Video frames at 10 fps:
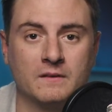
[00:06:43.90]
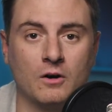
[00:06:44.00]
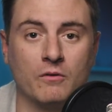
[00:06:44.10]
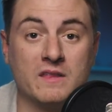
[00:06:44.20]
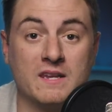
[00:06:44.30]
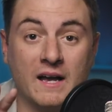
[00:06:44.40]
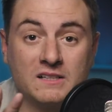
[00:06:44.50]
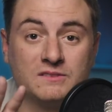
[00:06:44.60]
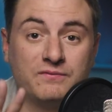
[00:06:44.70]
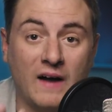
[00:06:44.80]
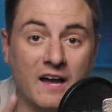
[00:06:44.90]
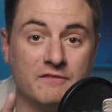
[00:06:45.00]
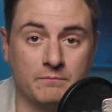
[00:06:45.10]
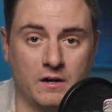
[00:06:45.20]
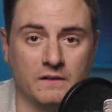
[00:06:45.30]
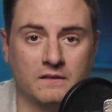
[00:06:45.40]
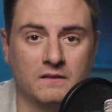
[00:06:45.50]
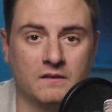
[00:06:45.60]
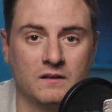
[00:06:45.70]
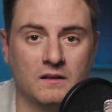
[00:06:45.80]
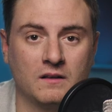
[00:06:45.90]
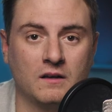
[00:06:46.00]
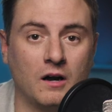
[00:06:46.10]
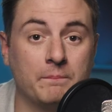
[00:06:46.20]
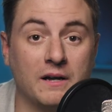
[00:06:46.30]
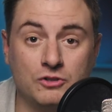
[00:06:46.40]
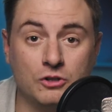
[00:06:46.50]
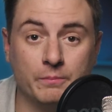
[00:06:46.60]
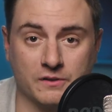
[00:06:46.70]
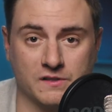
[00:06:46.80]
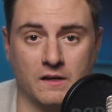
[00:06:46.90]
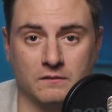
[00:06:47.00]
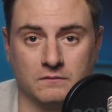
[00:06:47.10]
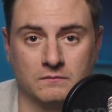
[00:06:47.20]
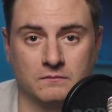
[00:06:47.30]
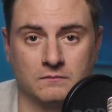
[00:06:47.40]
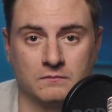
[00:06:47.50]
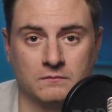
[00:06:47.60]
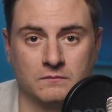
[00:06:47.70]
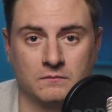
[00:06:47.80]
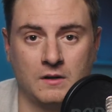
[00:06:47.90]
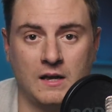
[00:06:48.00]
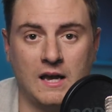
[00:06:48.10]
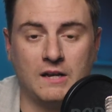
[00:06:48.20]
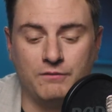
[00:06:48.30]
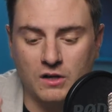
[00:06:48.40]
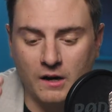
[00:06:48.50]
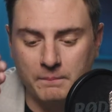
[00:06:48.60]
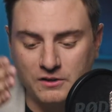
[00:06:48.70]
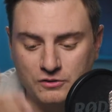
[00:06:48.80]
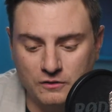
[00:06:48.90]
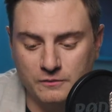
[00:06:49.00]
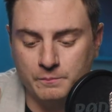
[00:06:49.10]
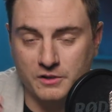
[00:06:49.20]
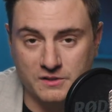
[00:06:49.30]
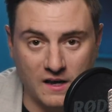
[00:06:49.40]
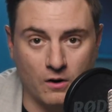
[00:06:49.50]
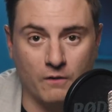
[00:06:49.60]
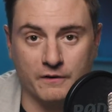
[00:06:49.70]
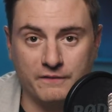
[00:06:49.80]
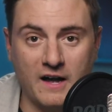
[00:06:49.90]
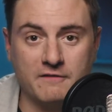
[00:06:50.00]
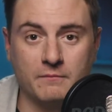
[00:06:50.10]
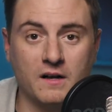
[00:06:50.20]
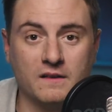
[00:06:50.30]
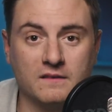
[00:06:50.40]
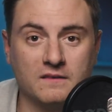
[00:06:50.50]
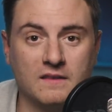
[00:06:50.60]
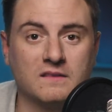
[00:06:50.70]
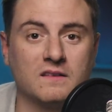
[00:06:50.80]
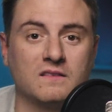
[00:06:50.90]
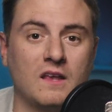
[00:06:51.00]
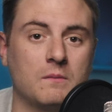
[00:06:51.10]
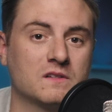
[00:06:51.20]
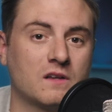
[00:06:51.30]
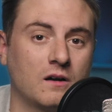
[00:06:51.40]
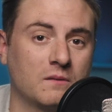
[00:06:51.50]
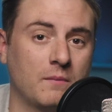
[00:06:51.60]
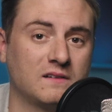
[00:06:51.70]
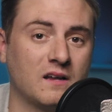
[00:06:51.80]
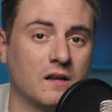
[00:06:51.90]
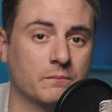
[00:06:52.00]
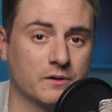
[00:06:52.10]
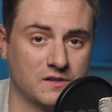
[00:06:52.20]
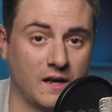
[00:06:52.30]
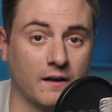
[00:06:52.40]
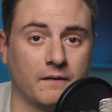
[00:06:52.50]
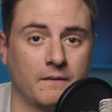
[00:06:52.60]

Over the next 5 months, cut by 2%. And if you cut by 2% over 5 months, that's the same as cutting by 10%.